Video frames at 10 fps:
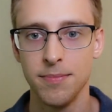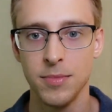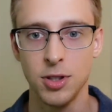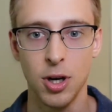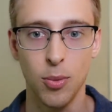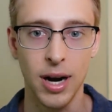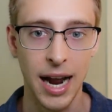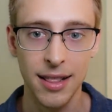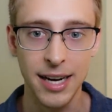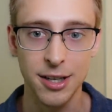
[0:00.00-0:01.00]
So what I
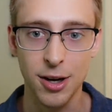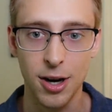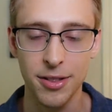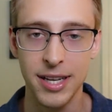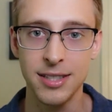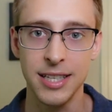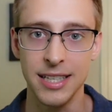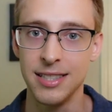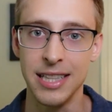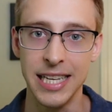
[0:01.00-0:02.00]
like to call this
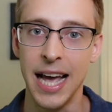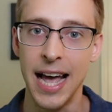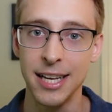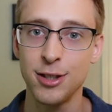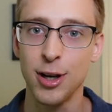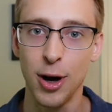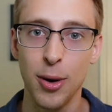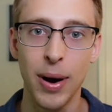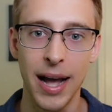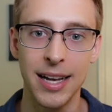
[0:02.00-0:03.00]
is the
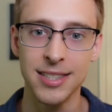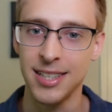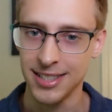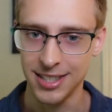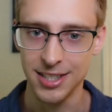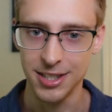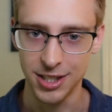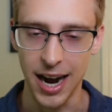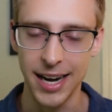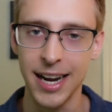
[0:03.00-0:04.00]
SOS,
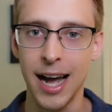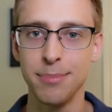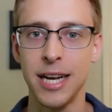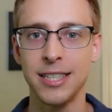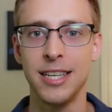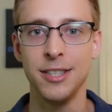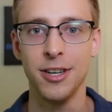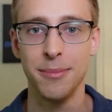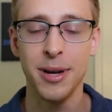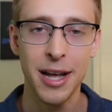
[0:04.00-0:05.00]
shiny object
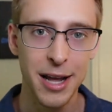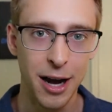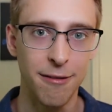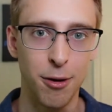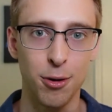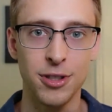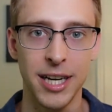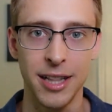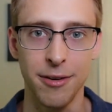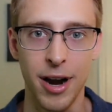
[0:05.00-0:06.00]
syndrome of
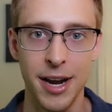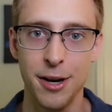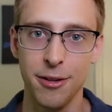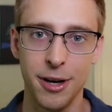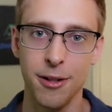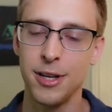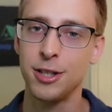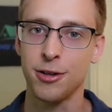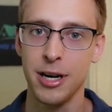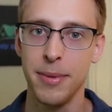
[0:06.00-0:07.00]
wholesaling, right? You're literally
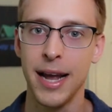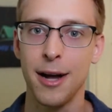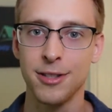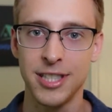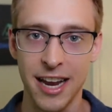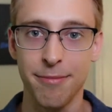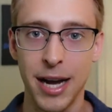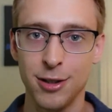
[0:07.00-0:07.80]
screaming out, save my